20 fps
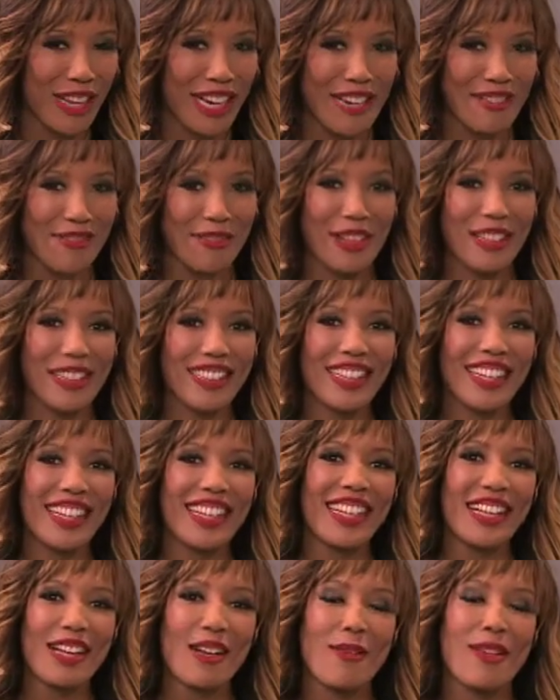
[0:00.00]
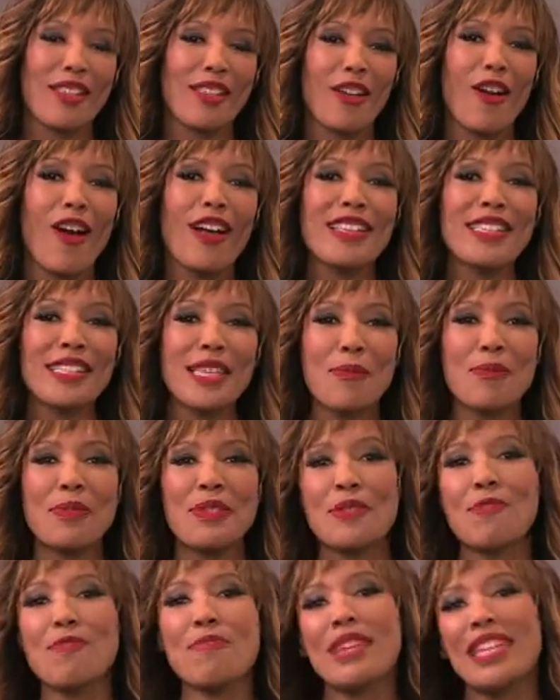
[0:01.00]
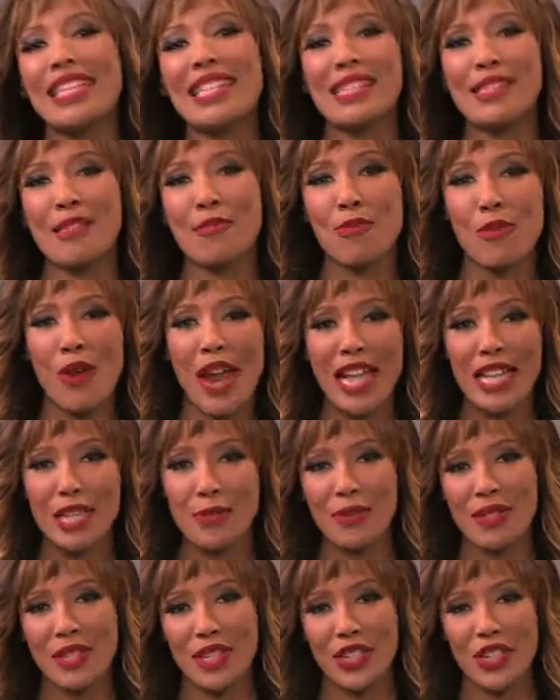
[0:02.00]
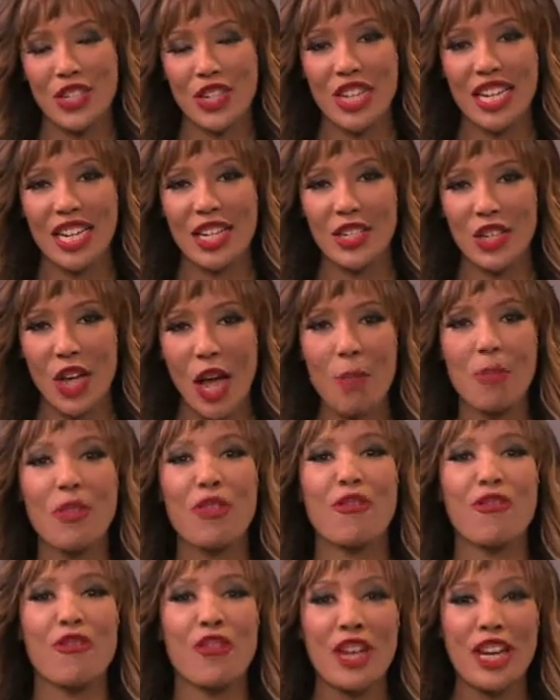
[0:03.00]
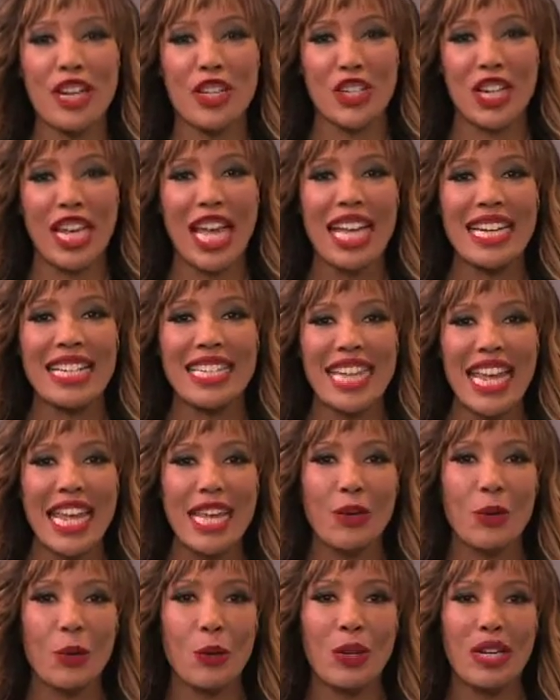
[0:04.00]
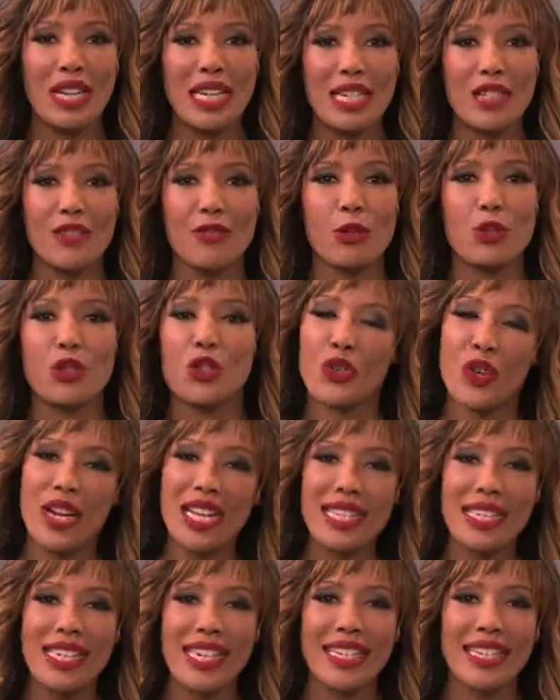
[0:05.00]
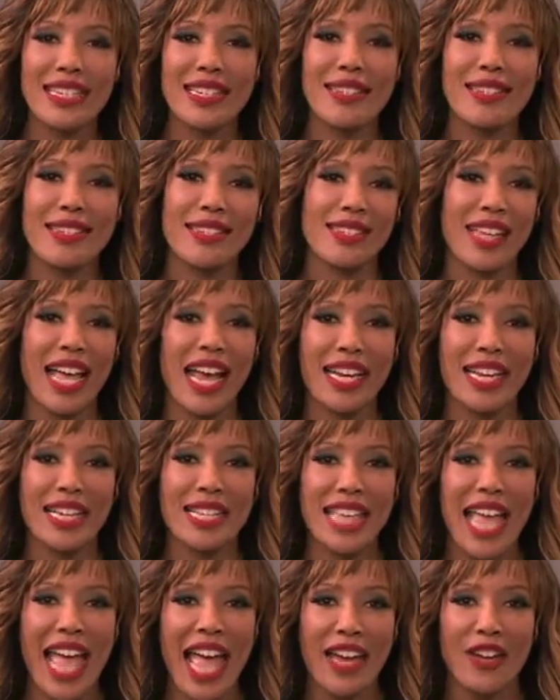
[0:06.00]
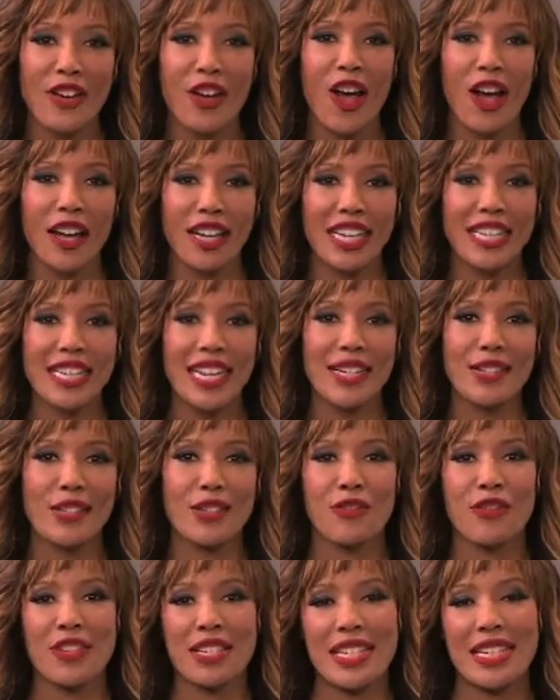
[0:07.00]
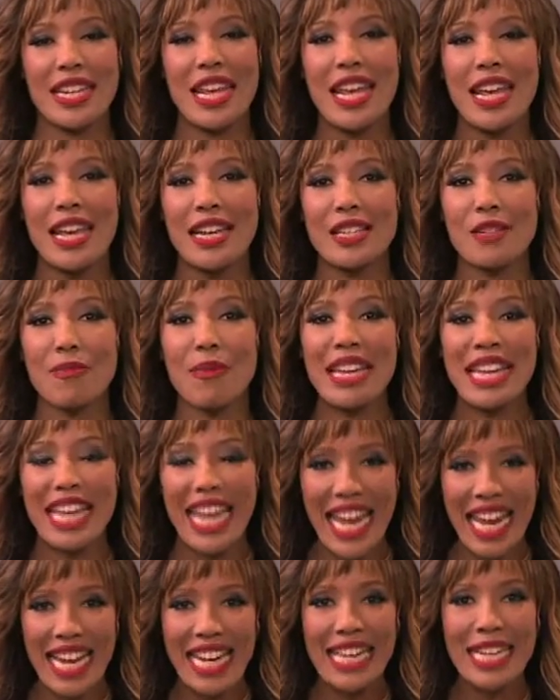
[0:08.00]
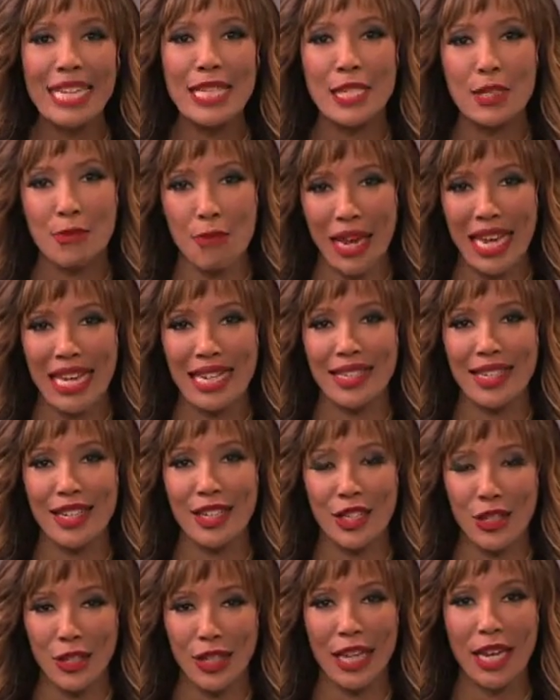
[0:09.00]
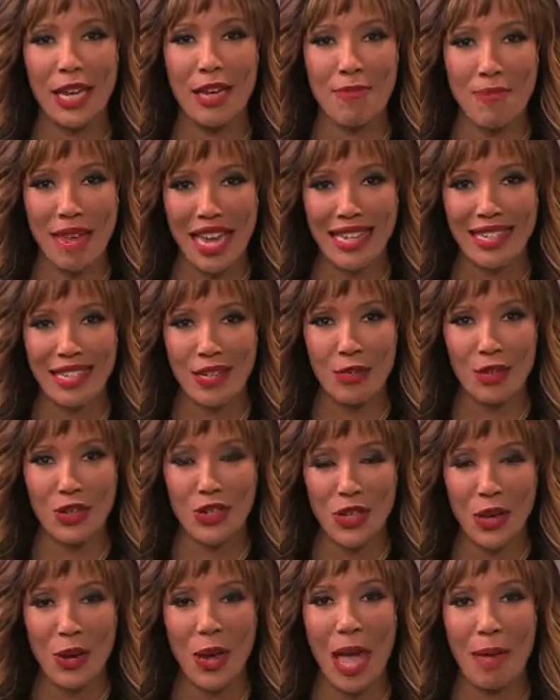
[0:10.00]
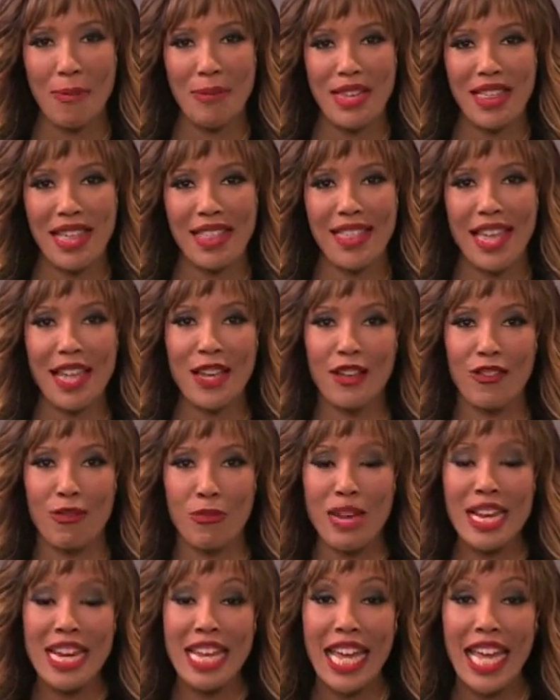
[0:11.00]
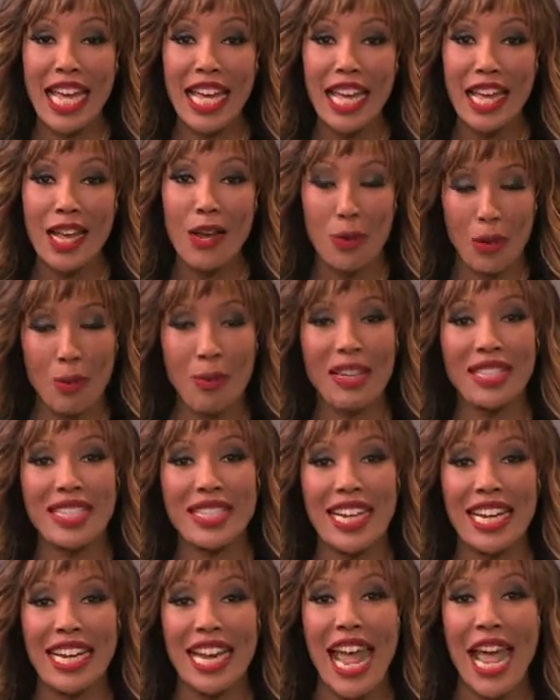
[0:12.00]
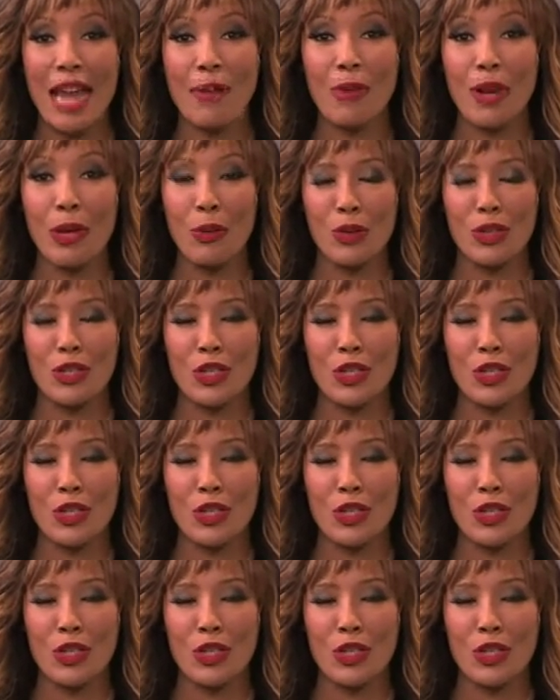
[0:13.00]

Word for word: Wonderful. Thank you. Well, the concept cements the brand's position atop the furniture and decor list for trendsetters, designers, and architects to visit to make any space look amazing. We're so happy that they could have been here. We're about to take an ad break.